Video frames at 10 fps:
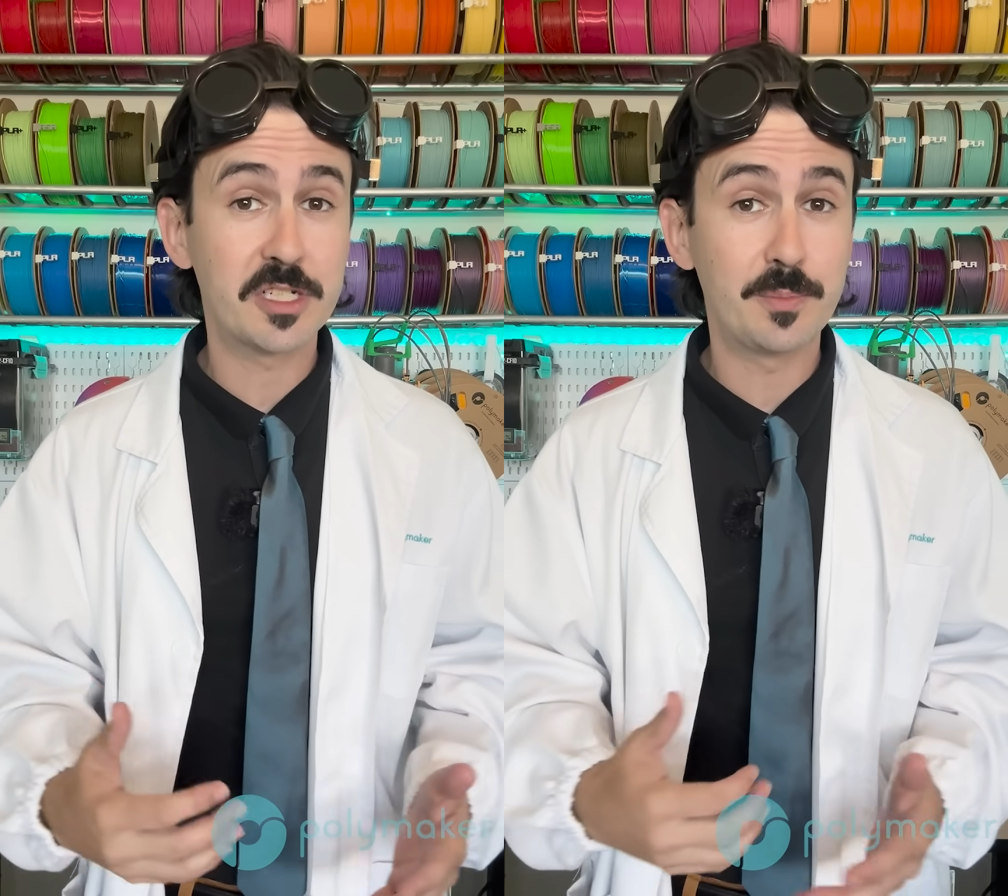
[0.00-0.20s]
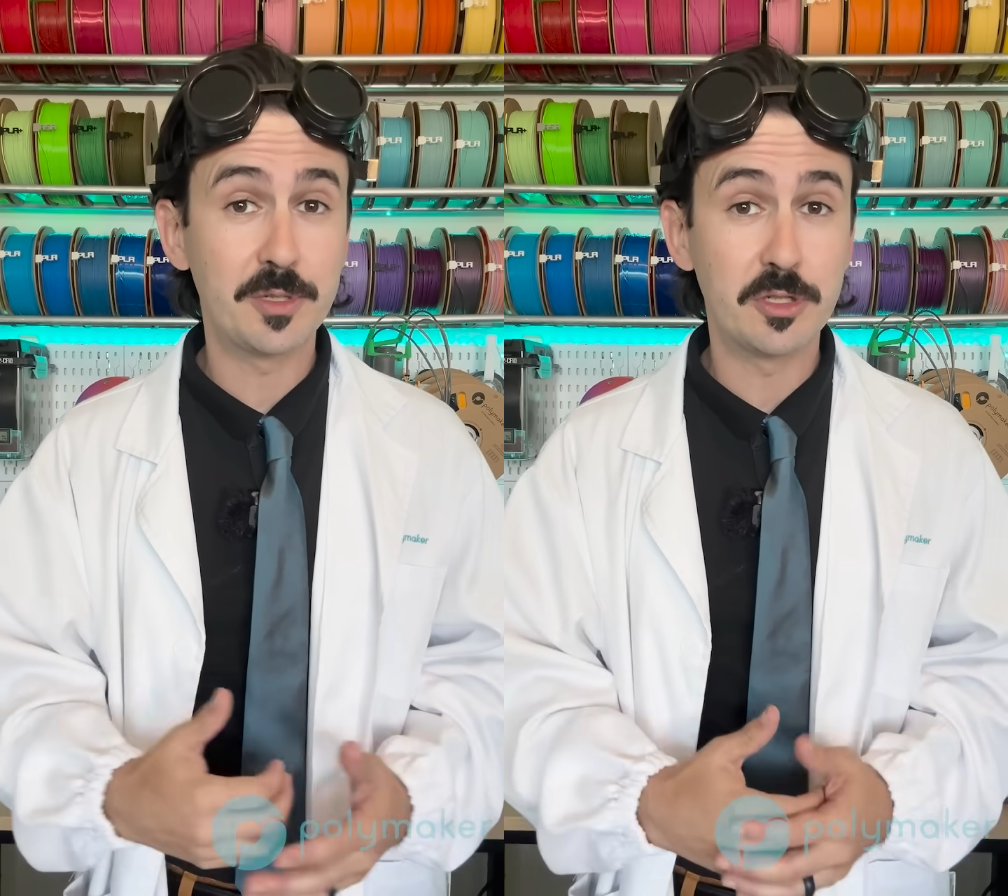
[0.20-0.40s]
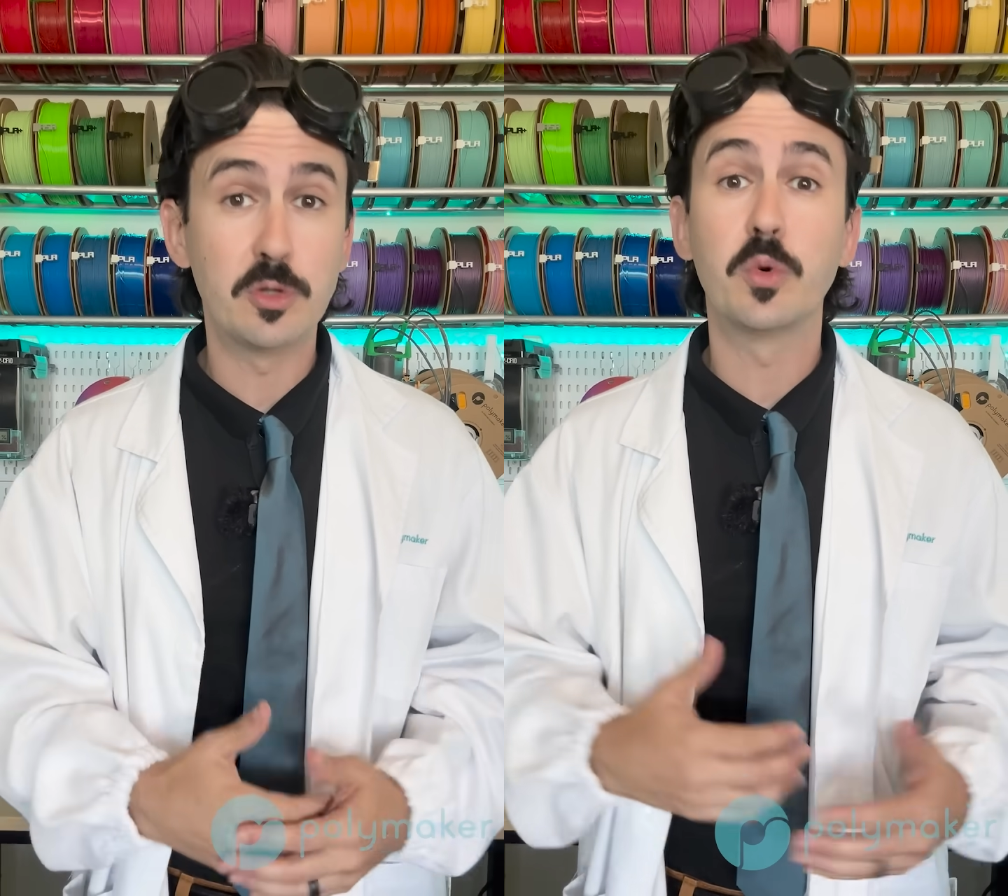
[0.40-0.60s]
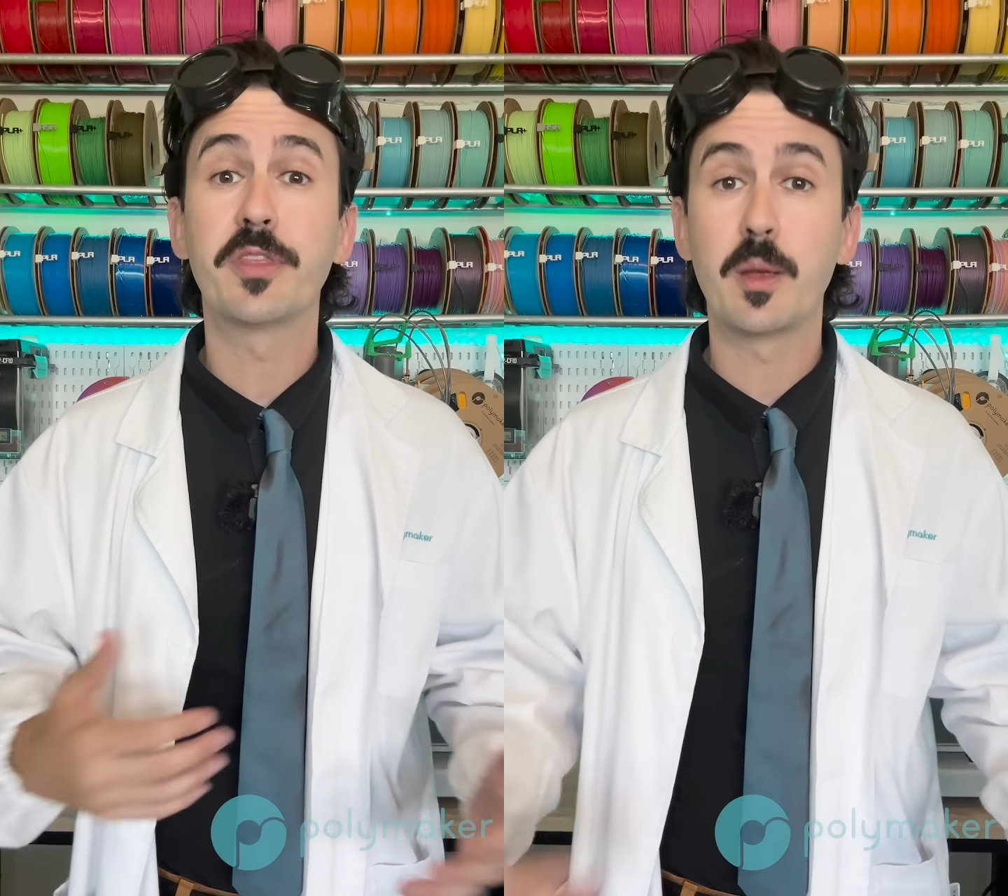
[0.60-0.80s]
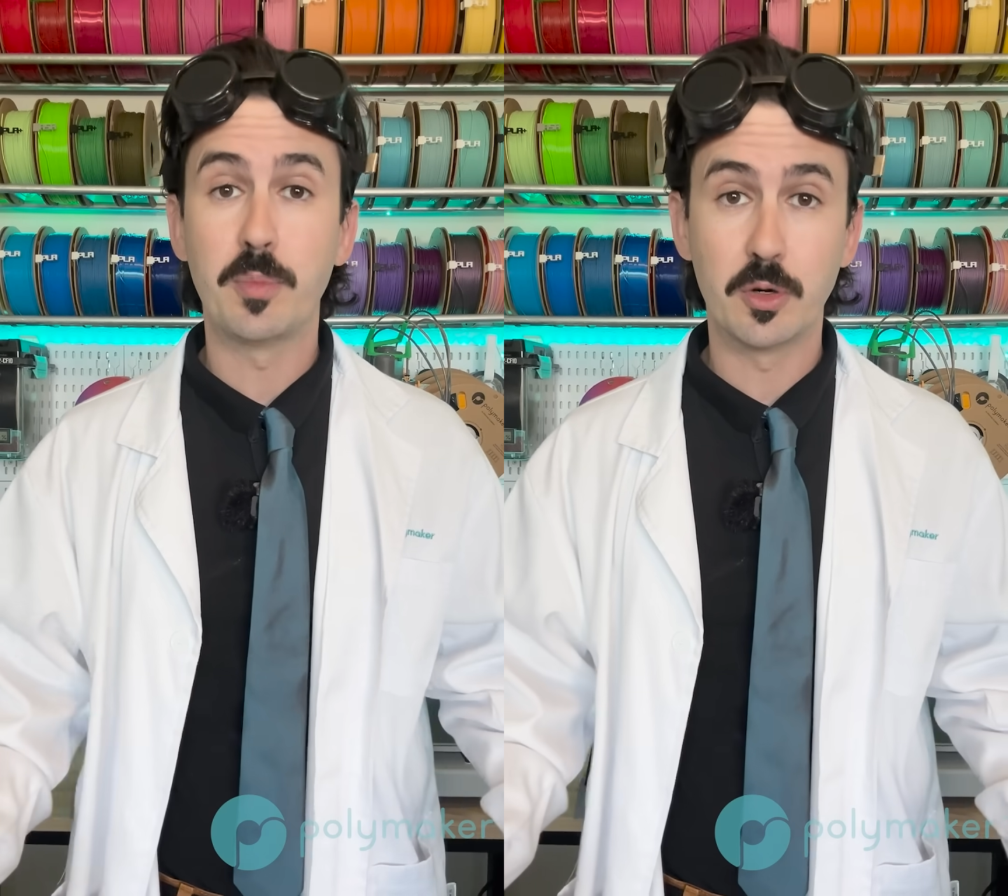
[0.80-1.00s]
TPU with
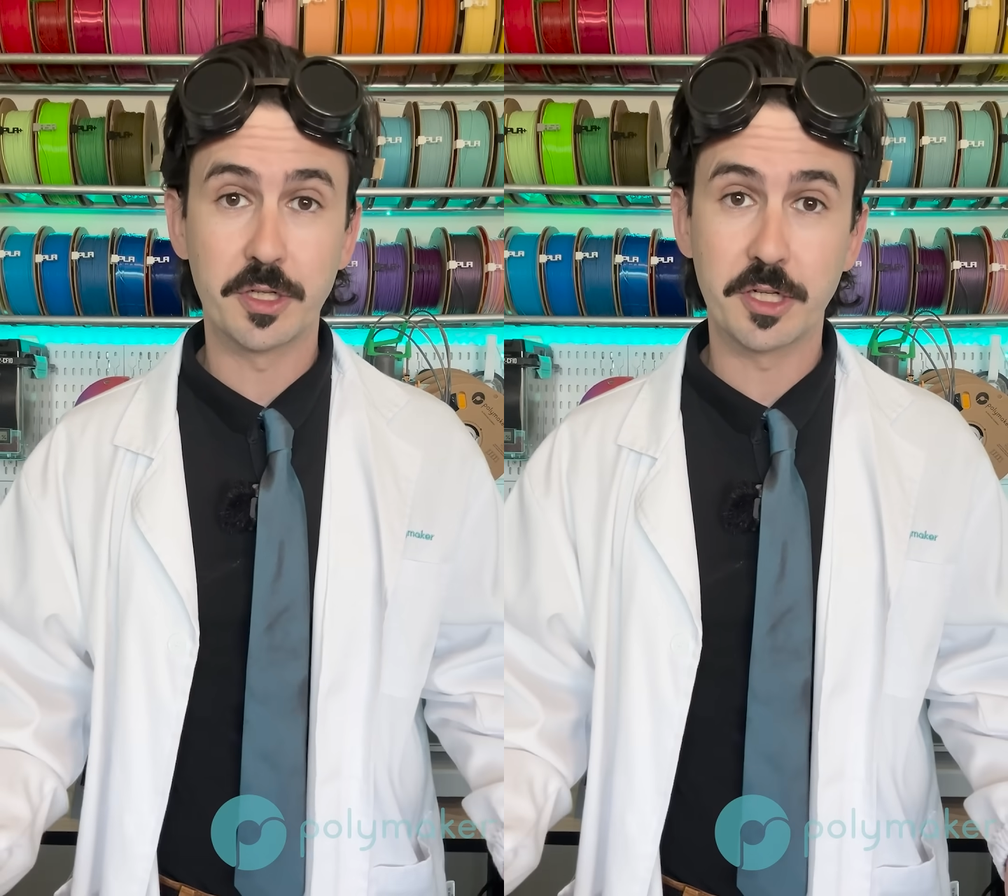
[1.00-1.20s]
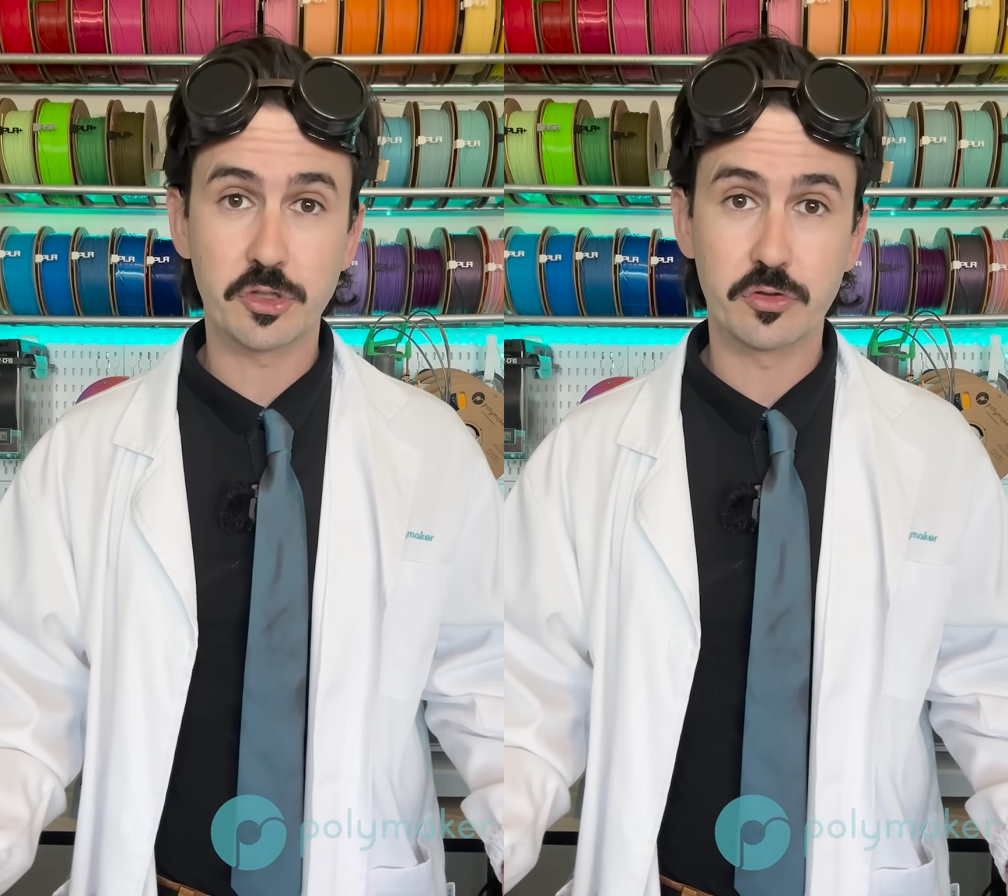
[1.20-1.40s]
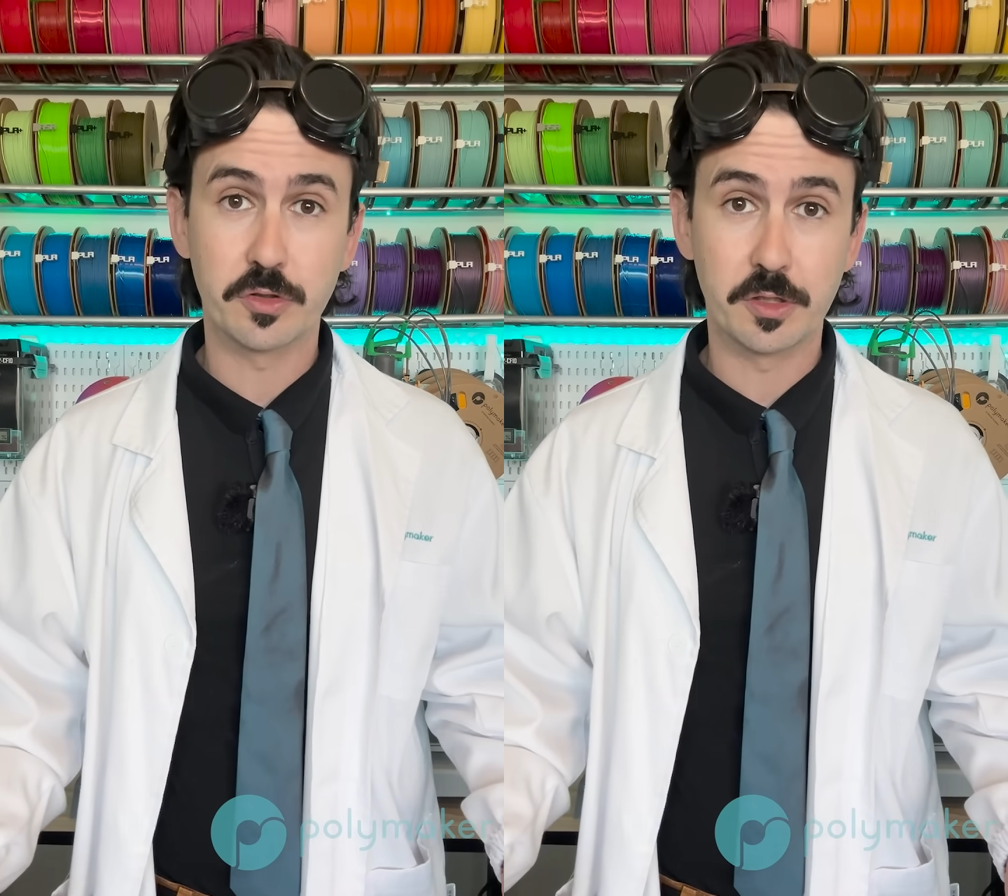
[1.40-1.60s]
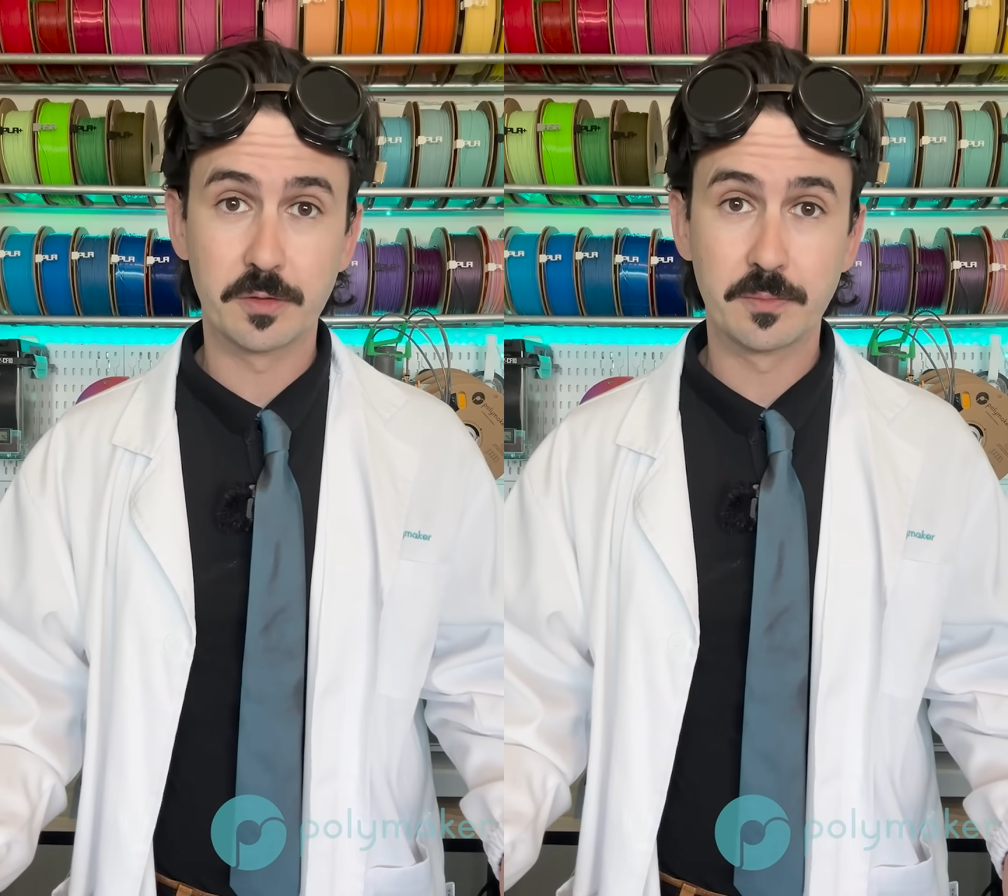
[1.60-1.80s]
a Bowden extruder.